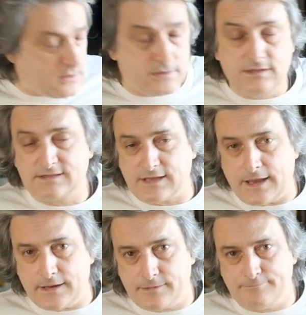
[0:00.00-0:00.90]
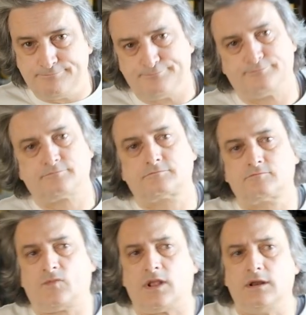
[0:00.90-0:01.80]
This said,
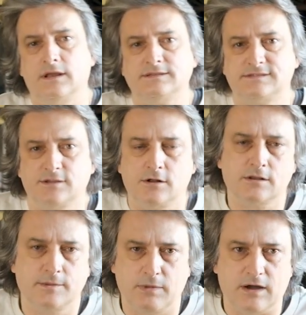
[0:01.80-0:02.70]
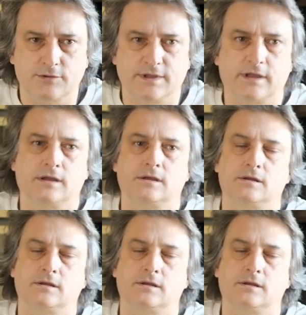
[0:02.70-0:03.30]
let's talk about the